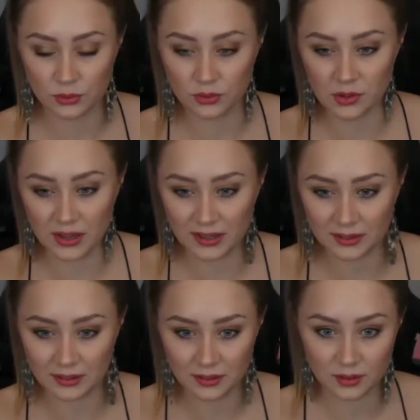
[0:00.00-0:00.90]
Do, do you think it,
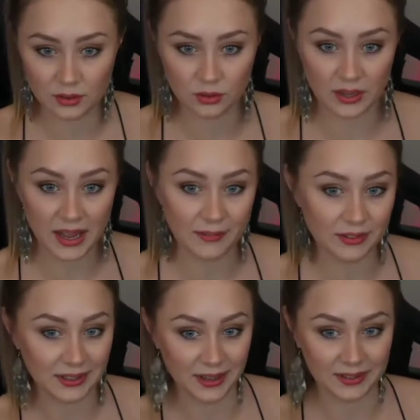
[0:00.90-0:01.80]
should I have
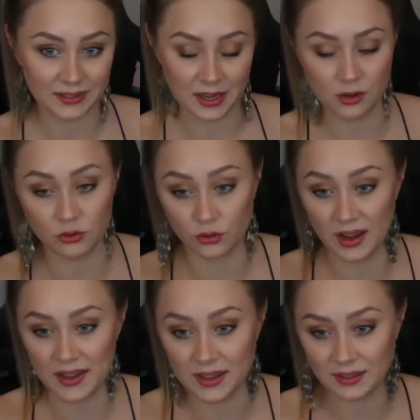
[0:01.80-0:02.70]
a text? I could
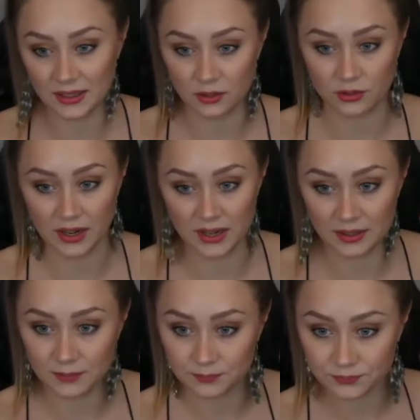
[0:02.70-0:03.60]
try it. I could try it.